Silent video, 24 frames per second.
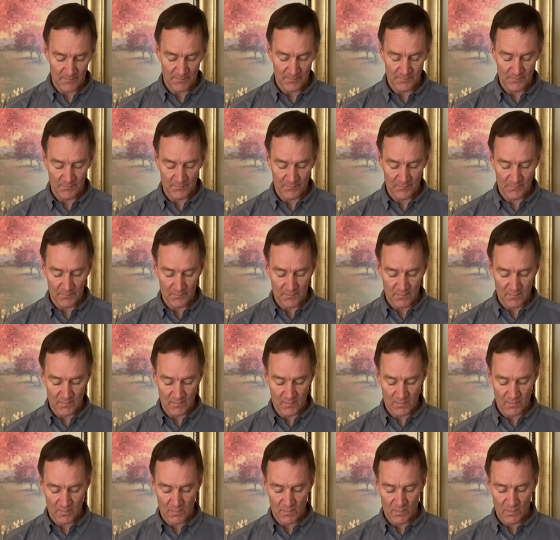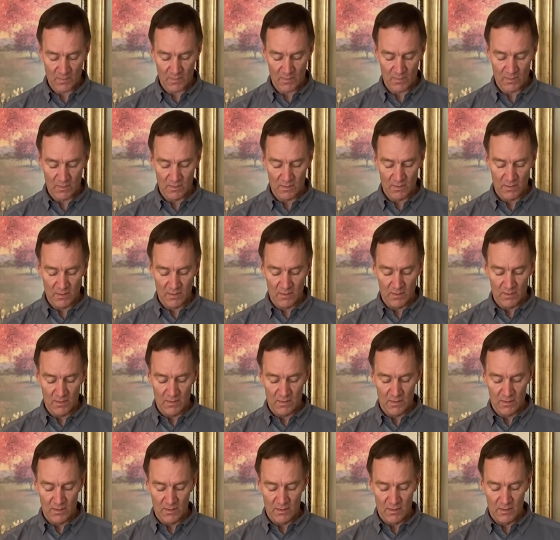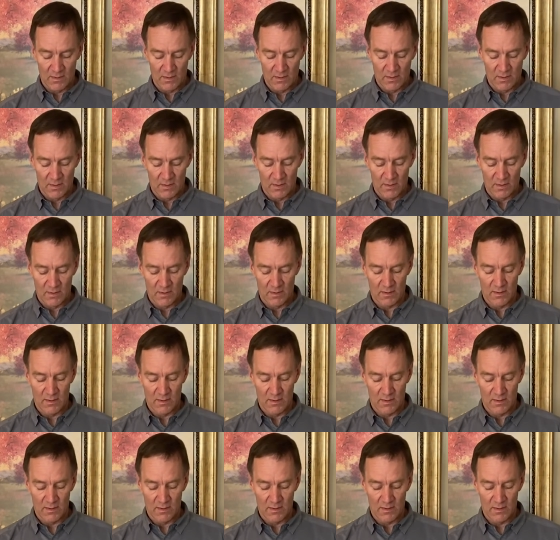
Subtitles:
No one is speaking in this clip.